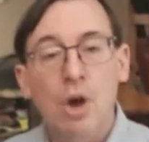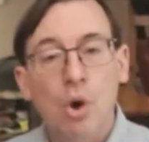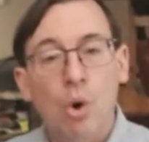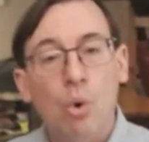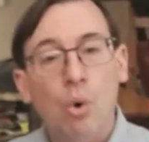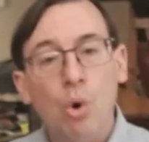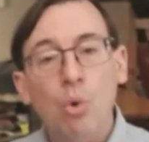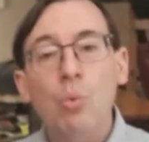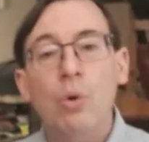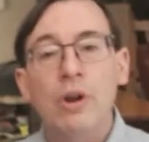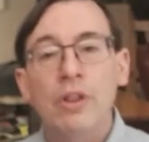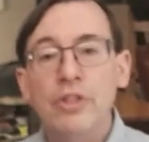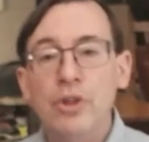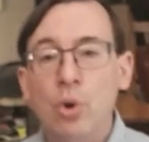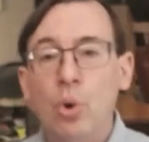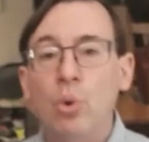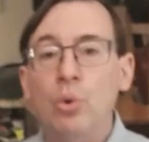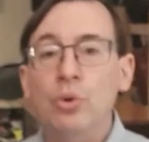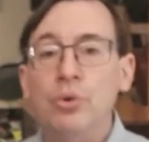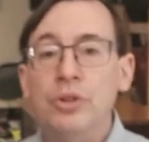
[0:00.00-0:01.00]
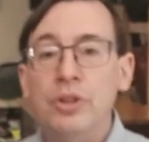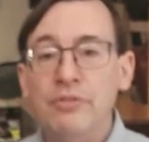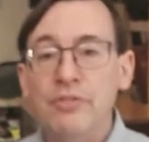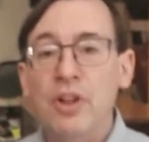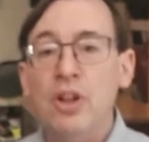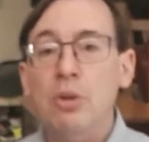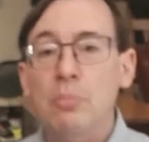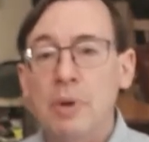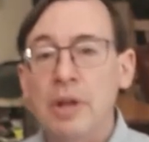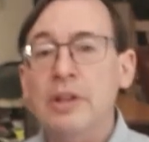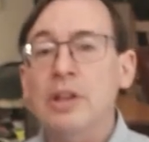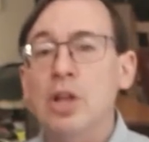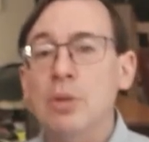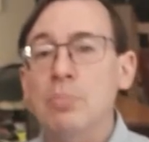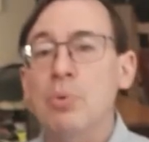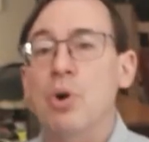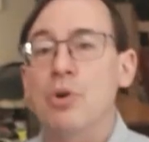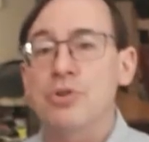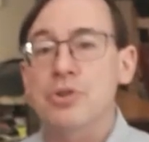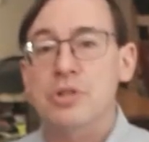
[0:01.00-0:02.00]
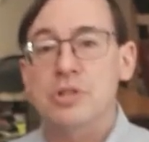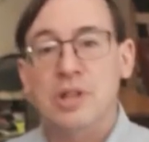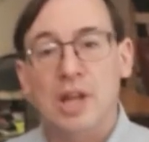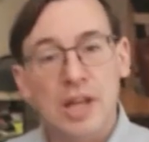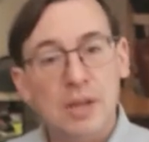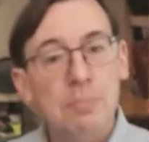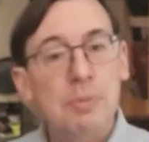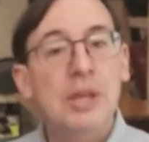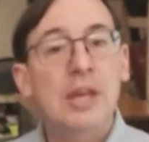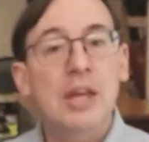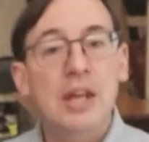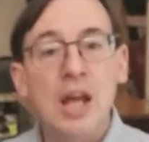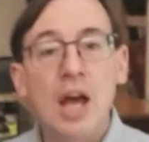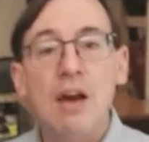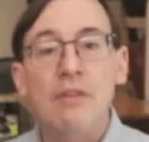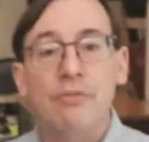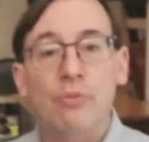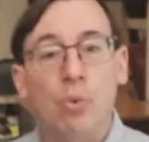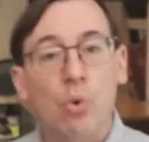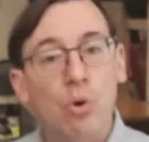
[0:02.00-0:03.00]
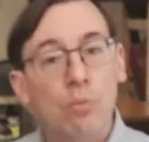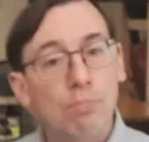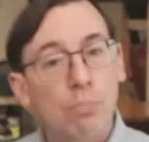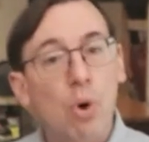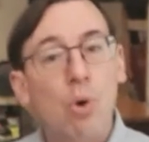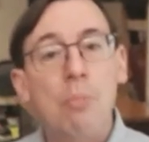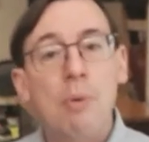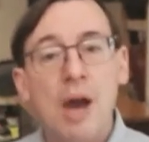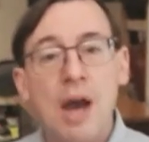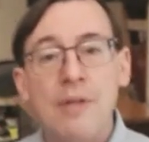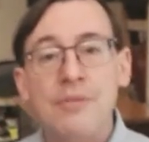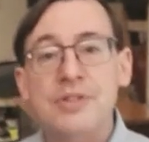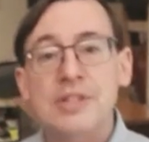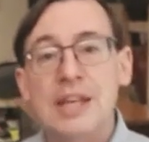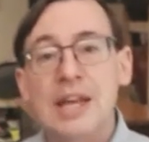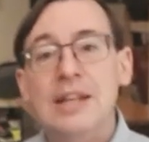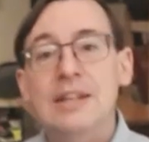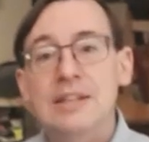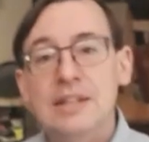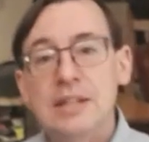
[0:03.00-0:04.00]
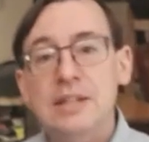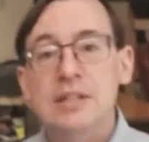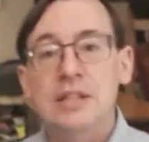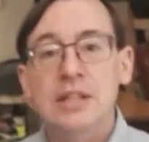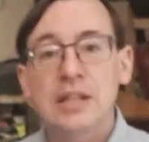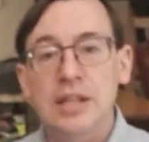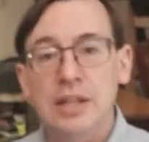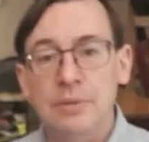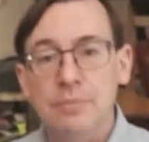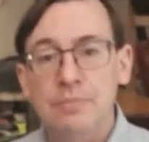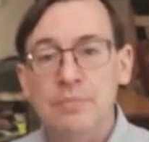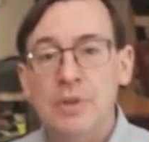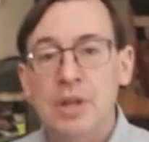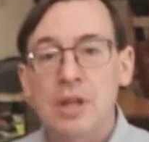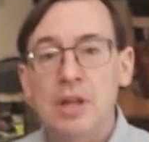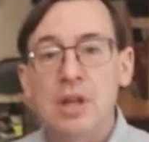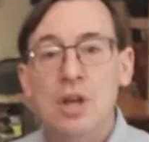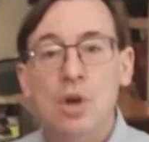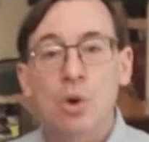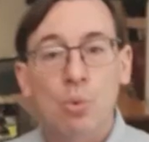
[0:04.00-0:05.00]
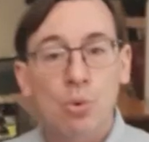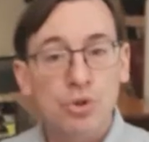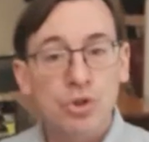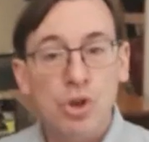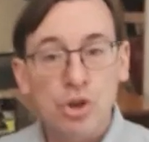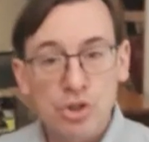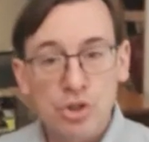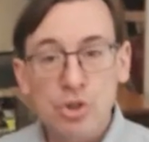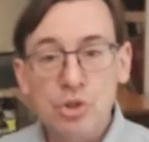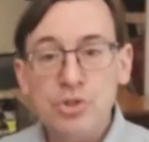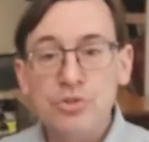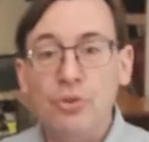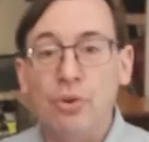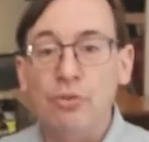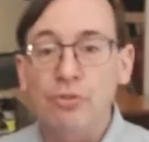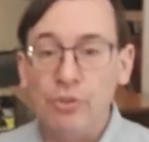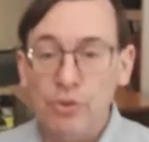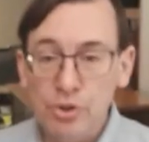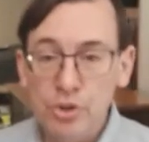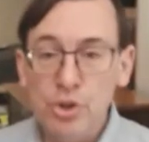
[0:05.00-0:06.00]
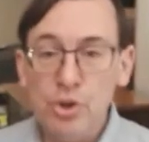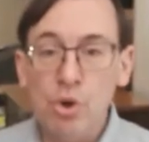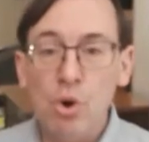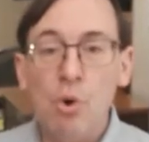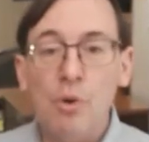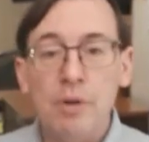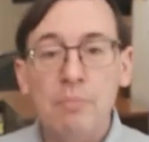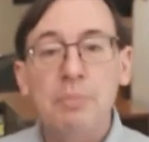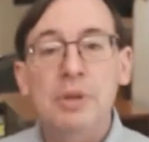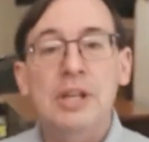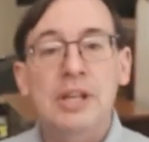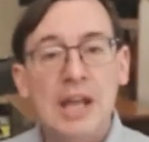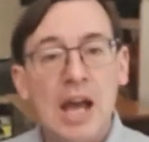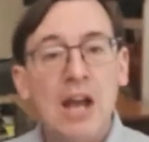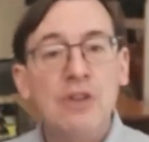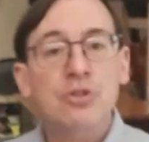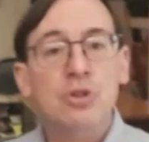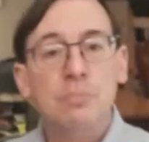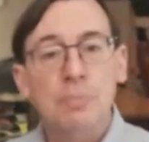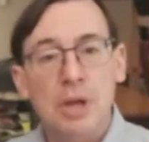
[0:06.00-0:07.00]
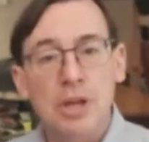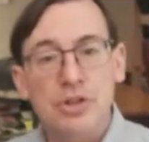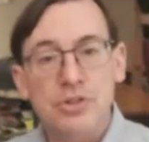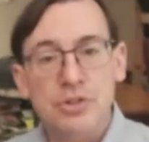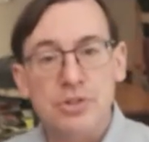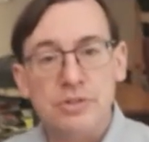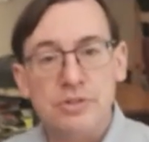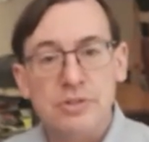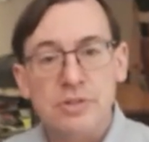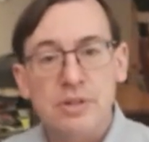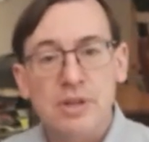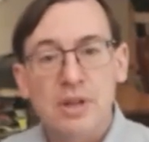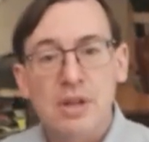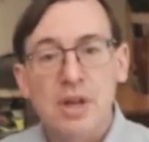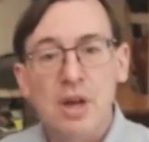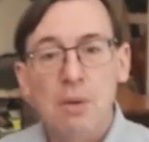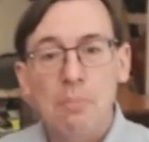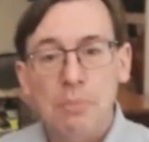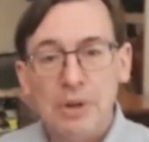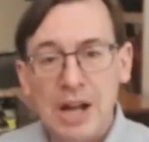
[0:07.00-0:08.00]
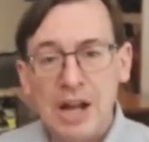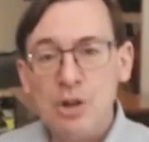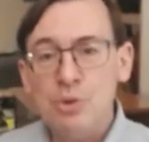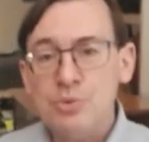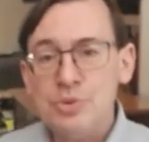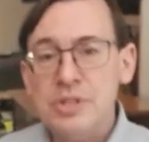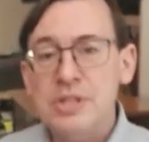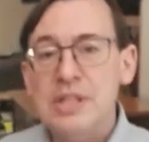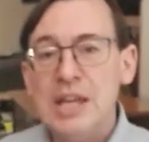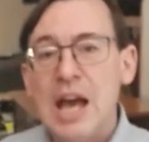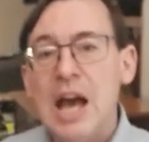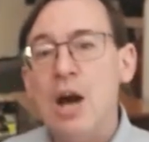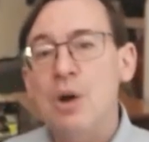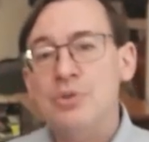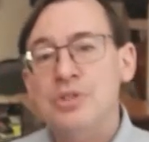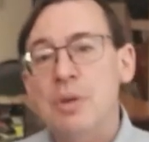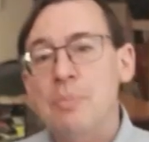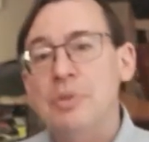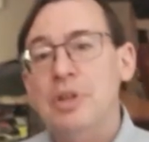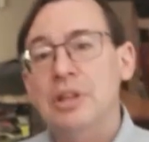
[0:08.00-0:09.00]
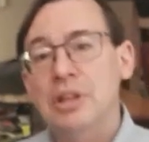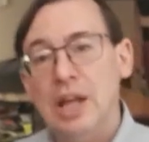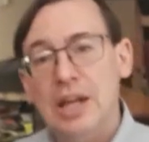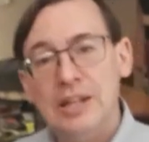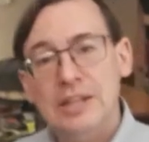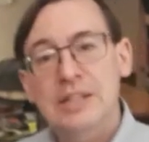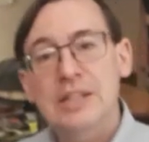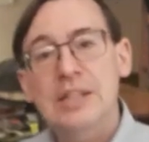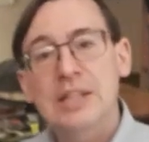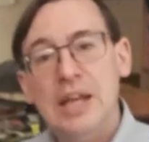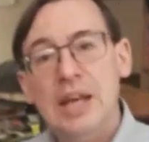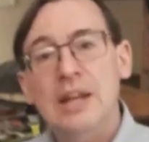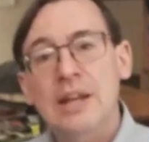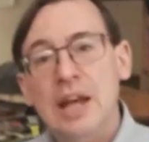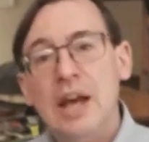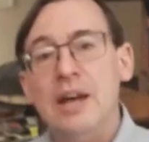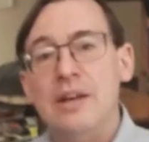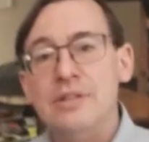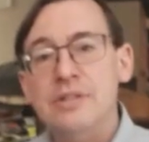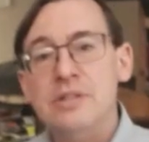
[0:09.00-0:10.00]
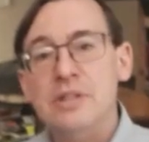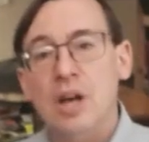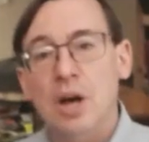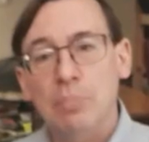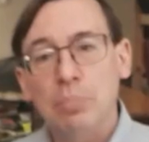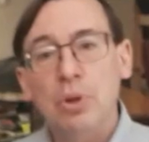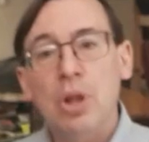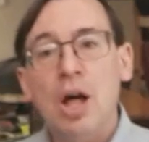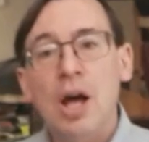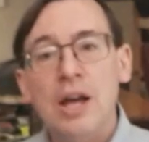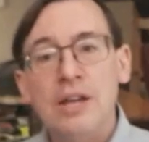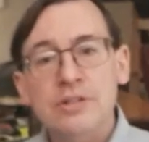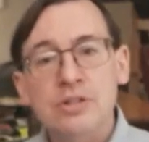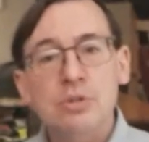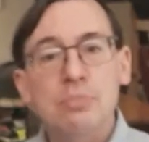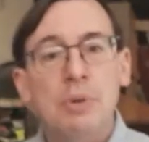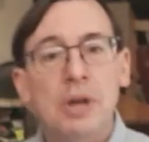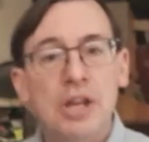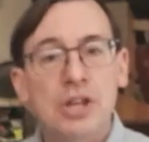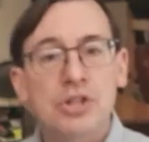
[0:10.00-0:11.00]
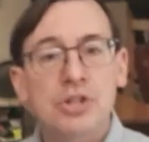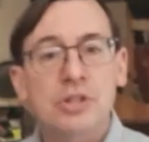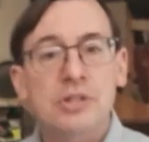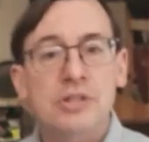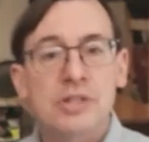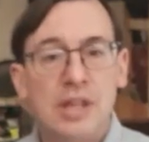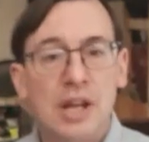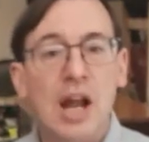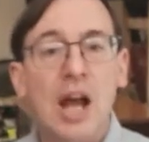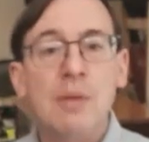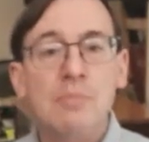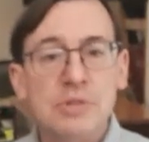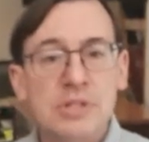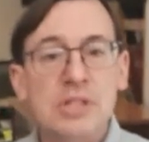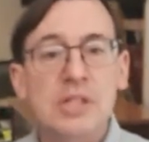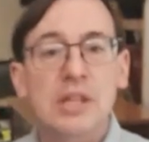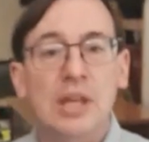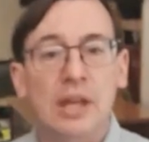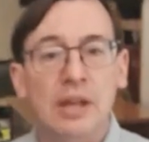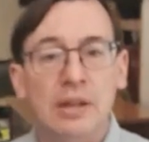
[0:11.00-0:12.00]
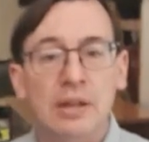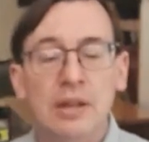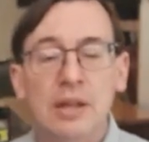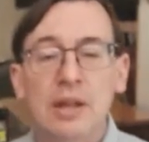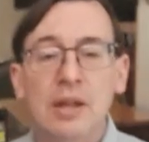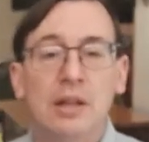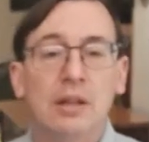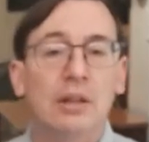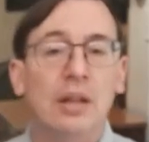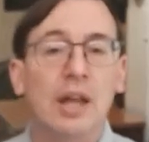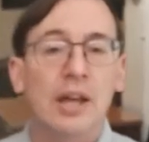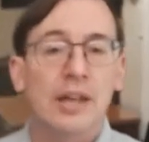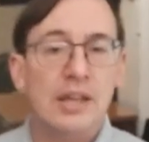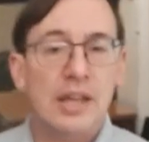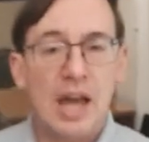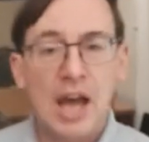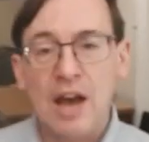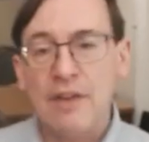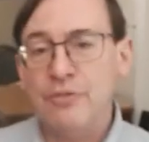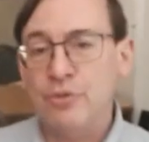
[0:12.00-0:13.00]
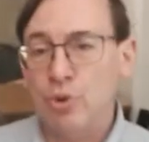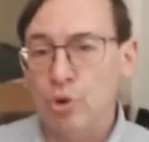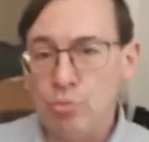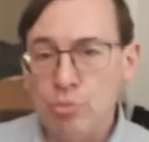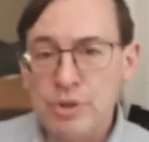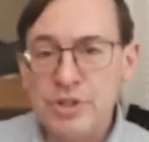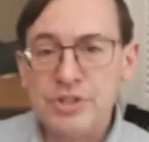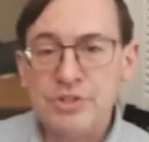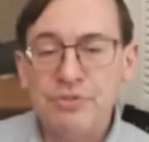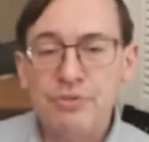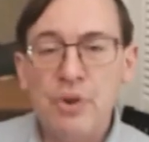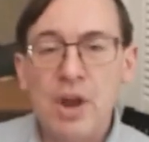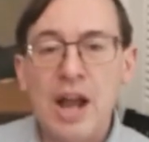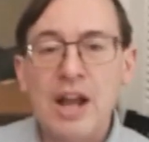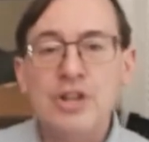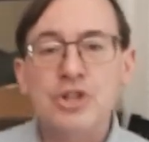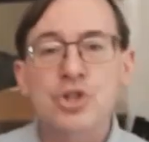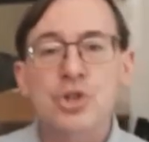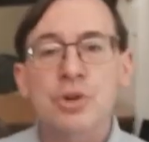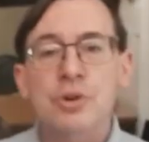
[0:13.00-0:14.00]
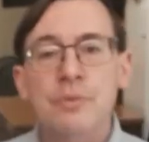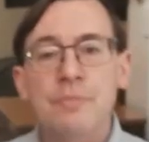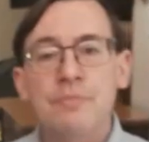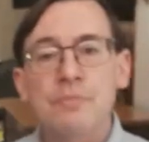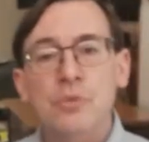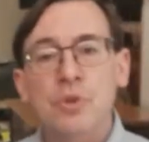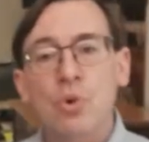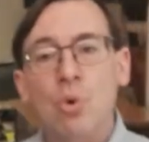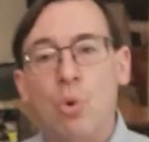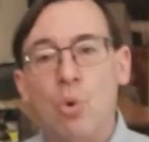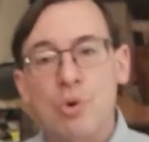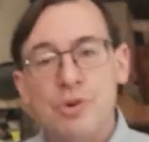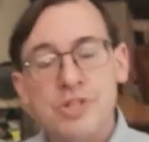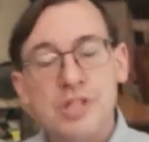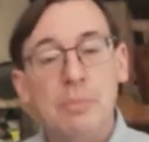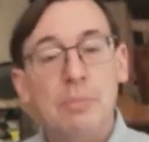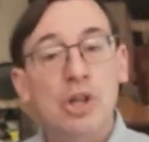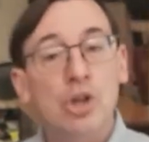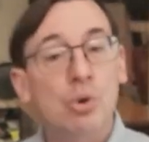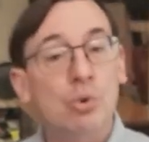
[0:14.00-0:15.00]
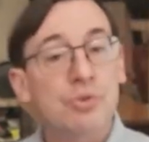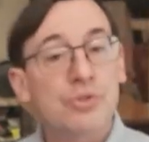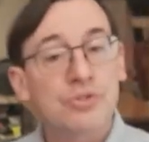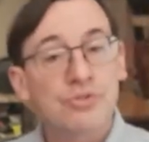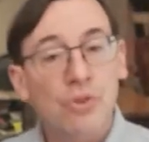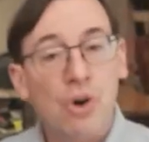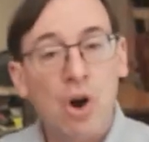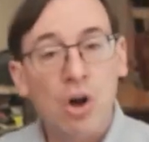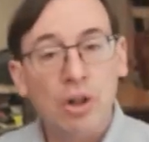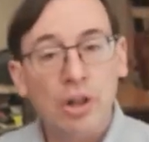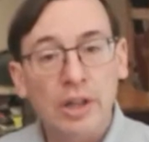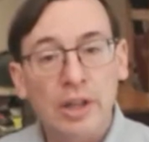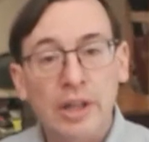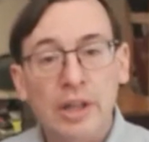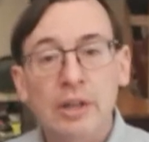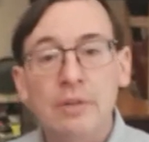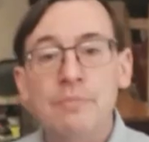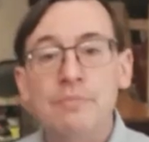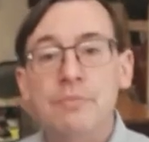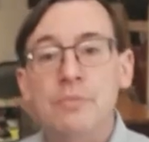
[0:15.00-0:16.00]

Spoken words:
Or one of the older developmental approaches like PNF or Bobath's NDT, which are useful for neuro and pediatric patients. But I don't see how something like DNS applies to patients that I'm seeing, like after a wrist fracture, or somebody who's falling,